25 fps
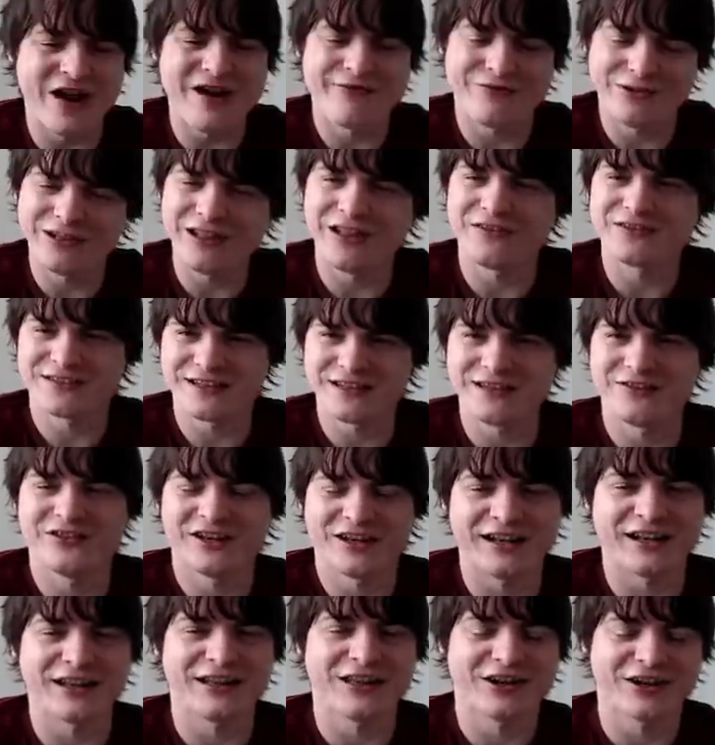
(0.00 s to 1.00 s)
everyone loves to
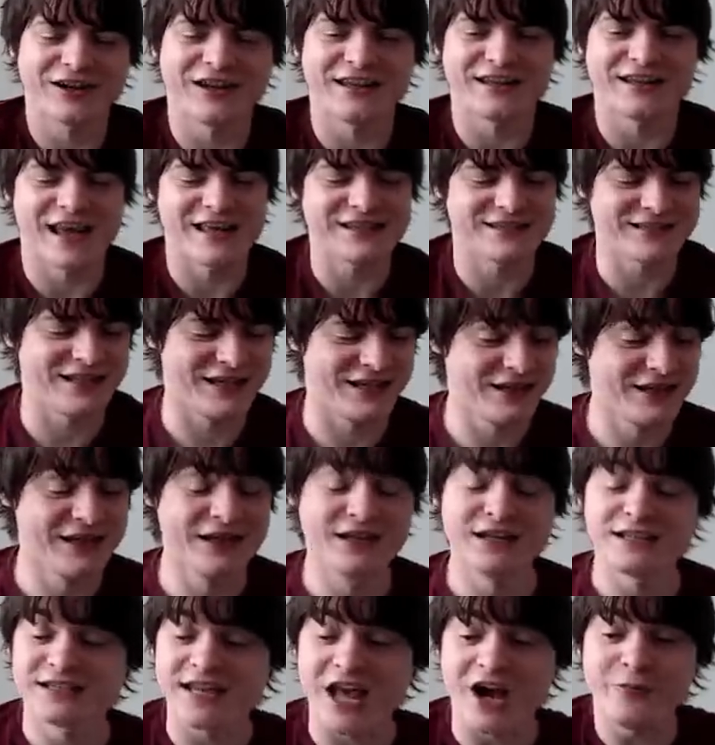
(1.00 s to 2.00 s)
look at a Tesla.
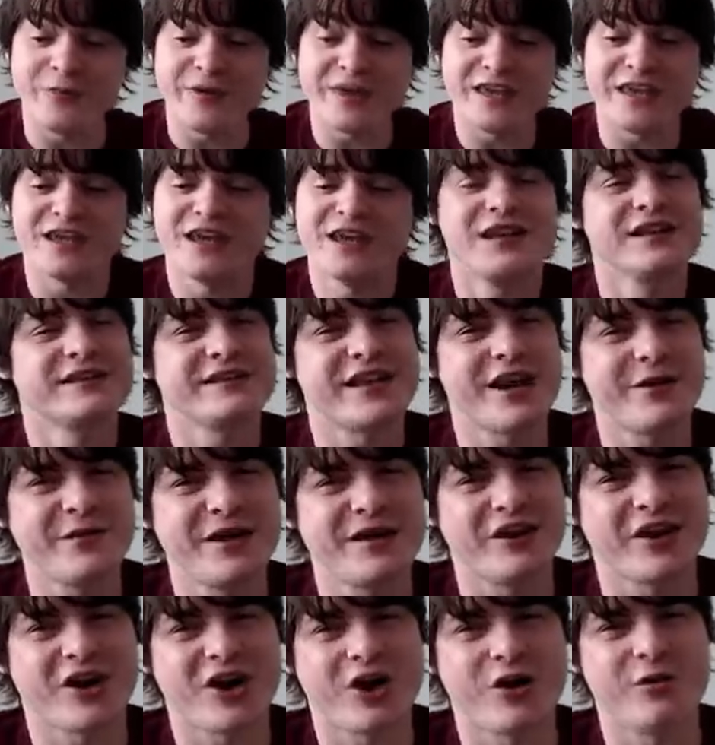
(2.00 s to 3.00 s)
Tell me
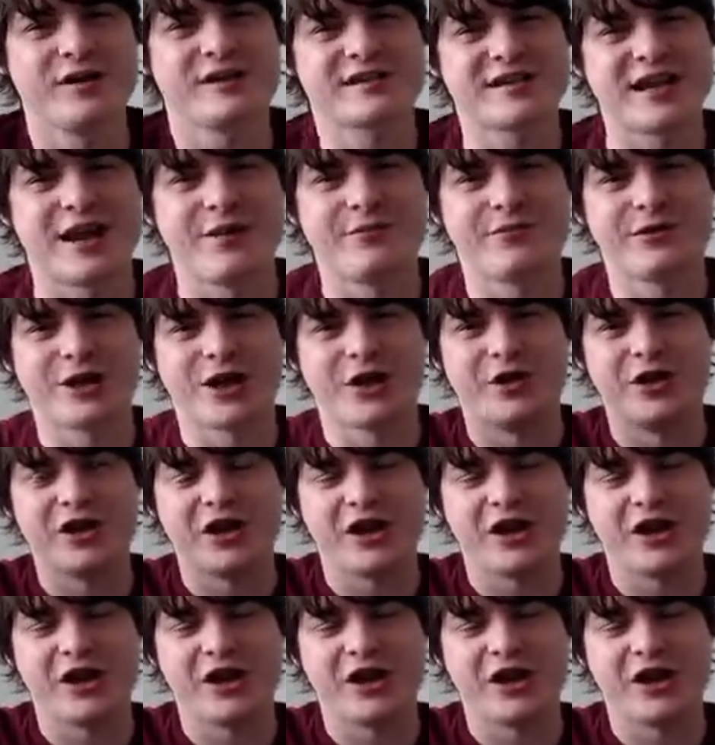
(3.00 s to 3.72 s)
in the comments down below a